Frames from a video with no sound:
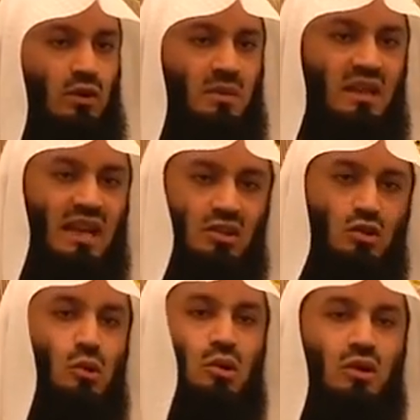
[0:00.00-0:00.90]
will be
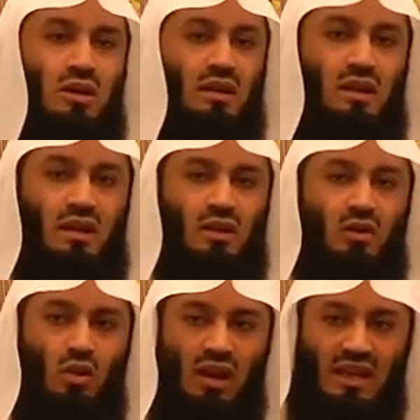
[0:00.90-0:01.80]
that talk.
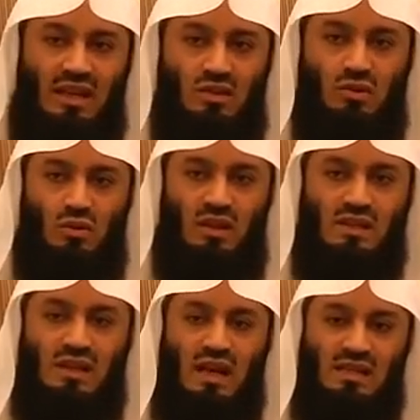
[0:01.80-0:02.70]
All I need to do
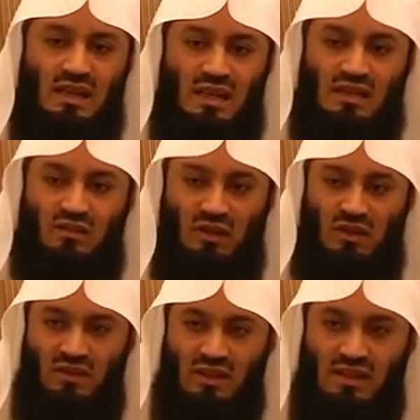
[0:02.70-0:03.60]
is ask Allah's
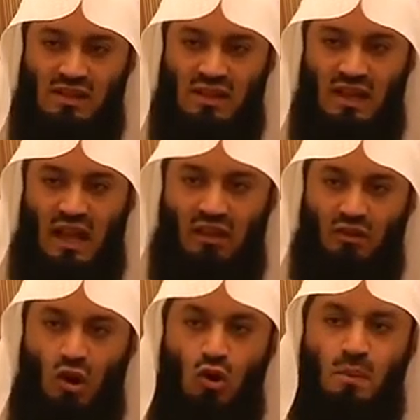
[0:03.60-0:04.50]
forgiveness,
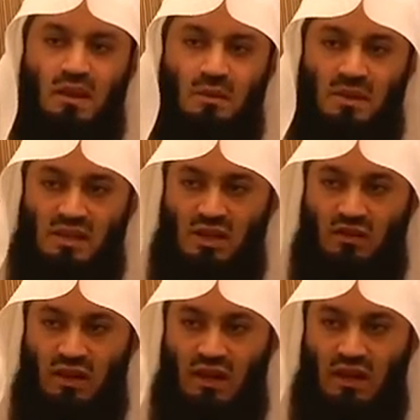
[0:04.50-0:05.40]
have hope in the mercy
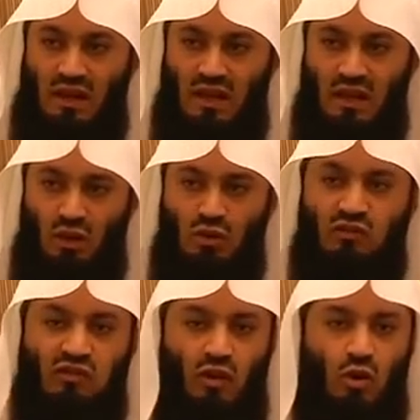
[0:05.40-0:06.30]
of Allah,
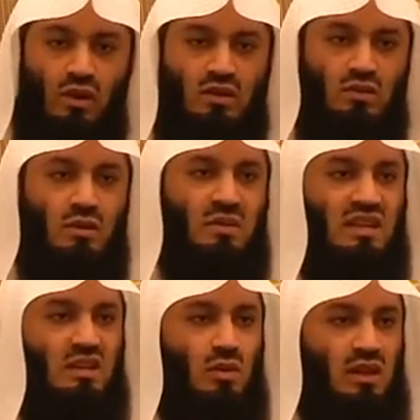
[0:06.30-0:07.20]
look forward to the
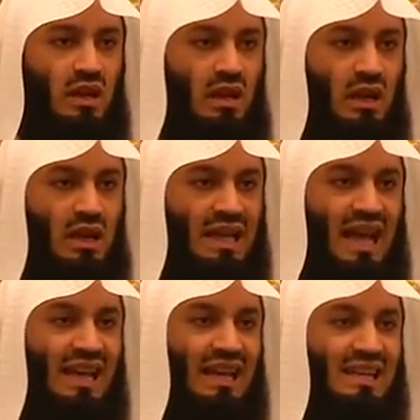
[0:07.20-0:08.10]
meeting with Allah,
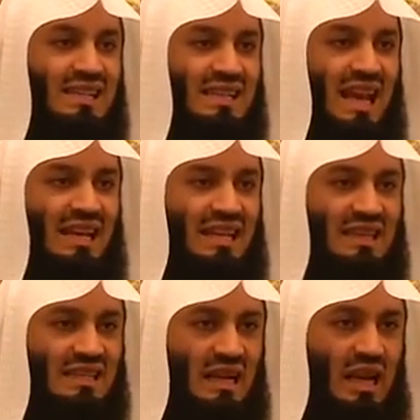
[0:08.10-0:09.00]
and understand
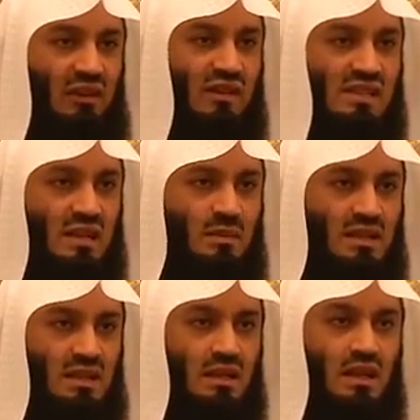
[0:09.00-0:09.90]
that this life is
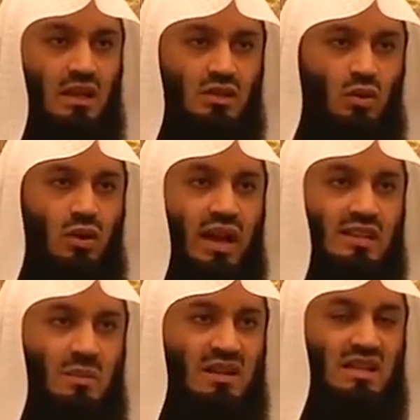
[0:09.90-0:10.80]
limited. So,
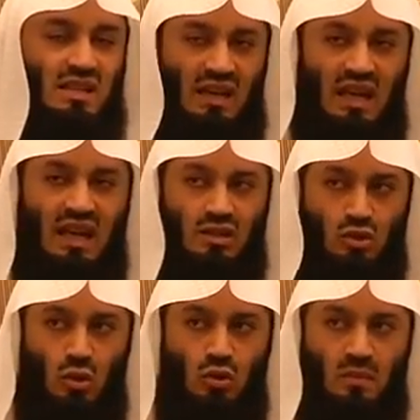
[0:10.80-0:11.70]
as much as Allah
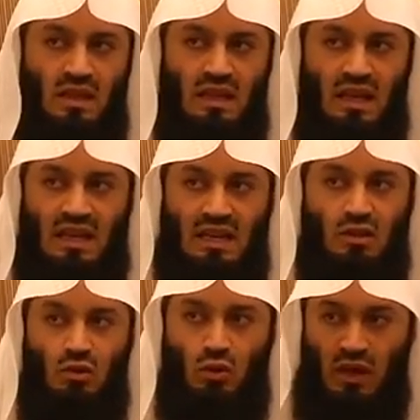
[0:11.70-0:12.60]
has told me that I
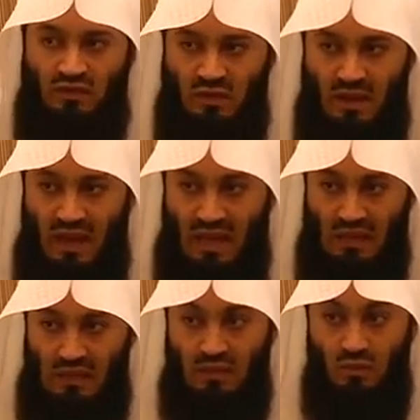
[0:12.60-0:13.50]
need to look after my
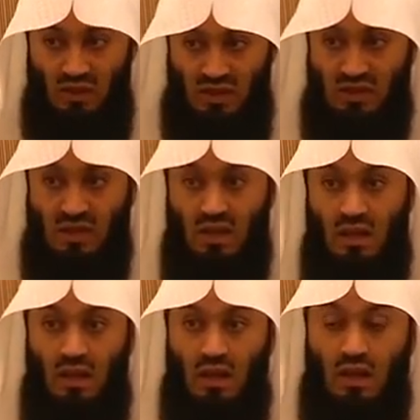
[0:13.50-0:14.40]
health, which is
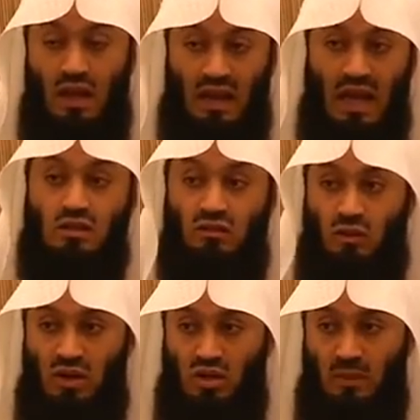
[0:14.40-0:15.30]
uh, an act of
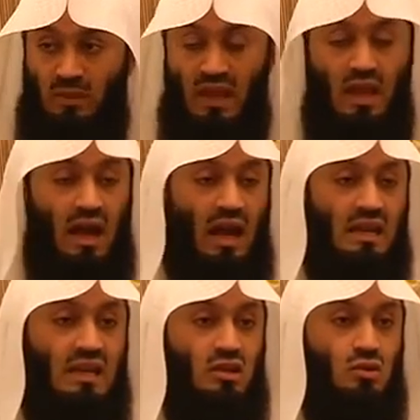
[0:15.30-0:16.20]
worship,
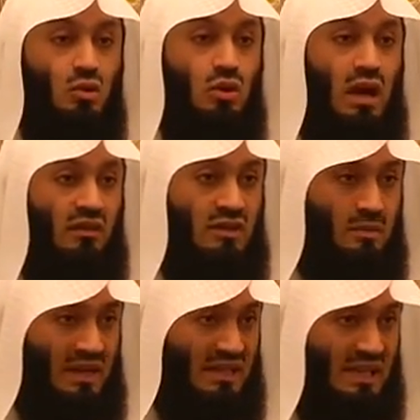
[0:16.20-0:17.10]
I need to look after
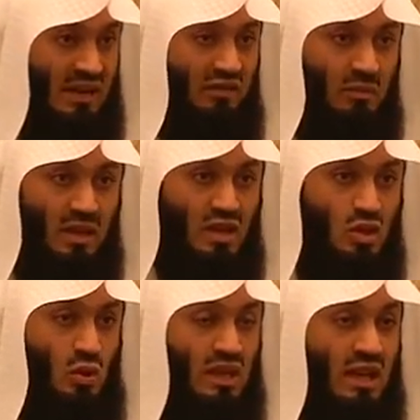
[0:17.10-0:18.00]
myself and make
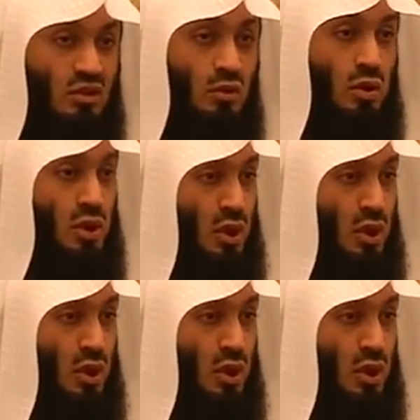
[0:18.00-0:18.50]
sure that I don't